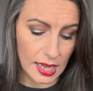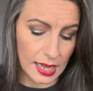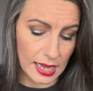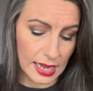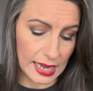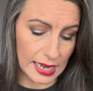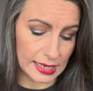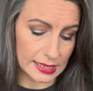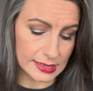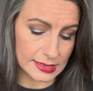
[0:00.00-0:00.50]

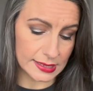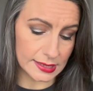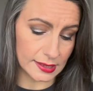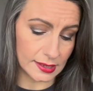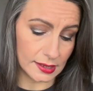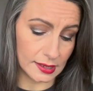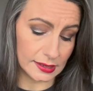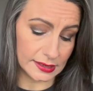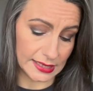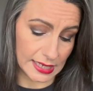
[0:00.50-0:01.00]
And
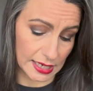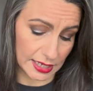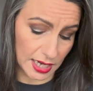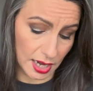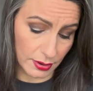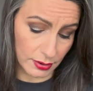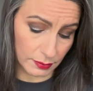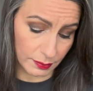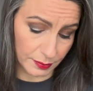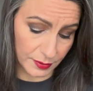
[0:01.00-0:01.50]
yeah,
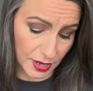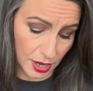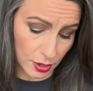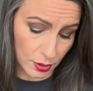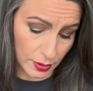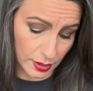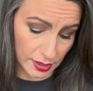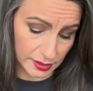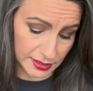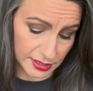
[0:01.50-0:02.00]

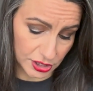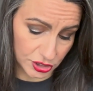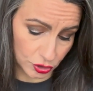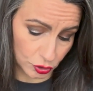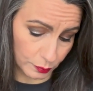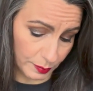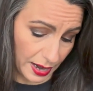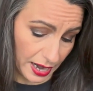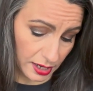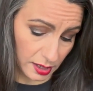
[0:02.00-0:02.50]
no
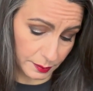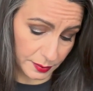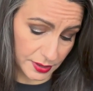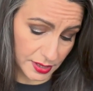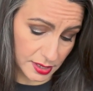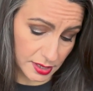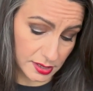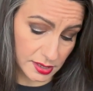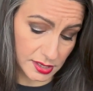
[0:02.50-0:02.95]
additional parabens,